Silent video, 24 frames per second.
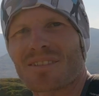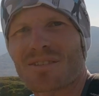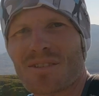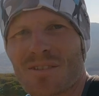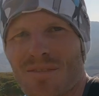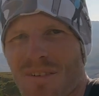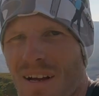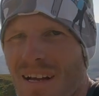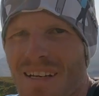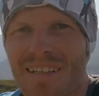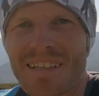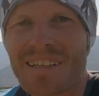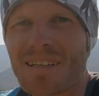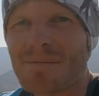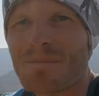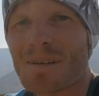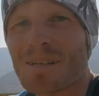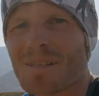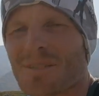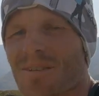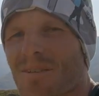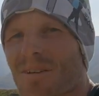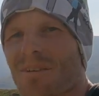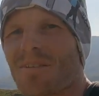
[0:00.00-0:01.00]
just found it in my
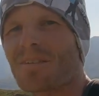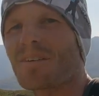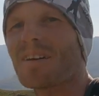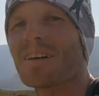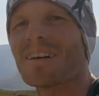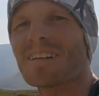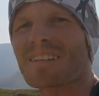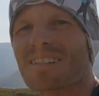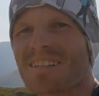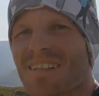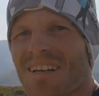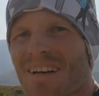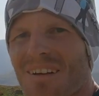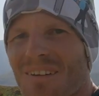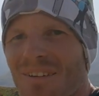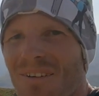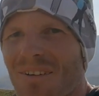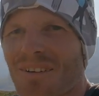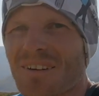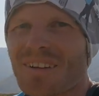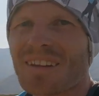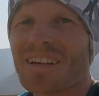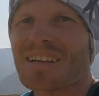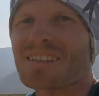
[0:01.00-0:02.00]
stuff. It's there,
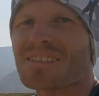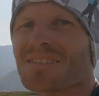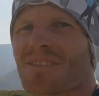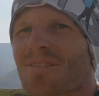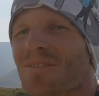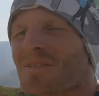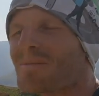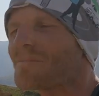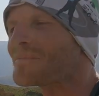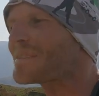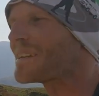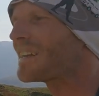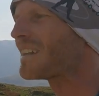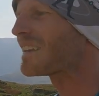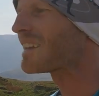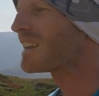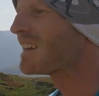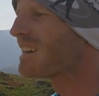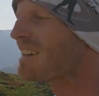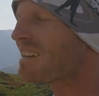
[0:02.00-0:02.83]
look, there's the thumbnail.